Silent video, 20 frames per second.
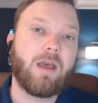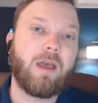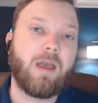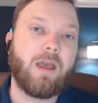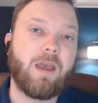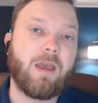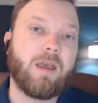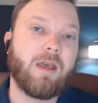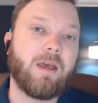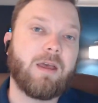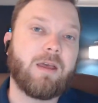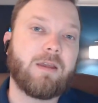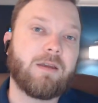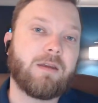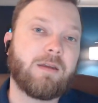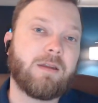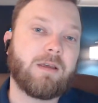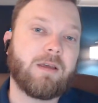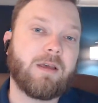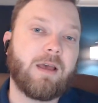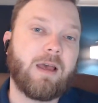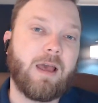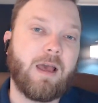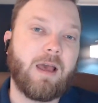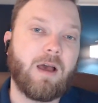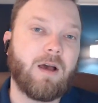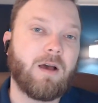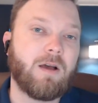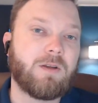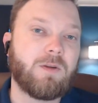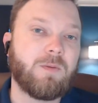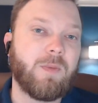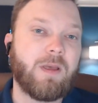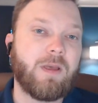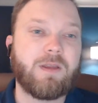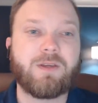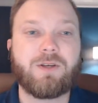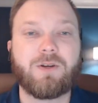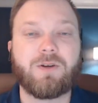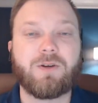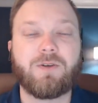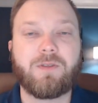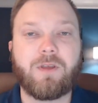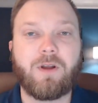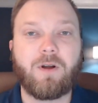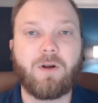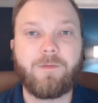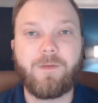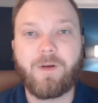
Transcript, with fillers: and to make sure that our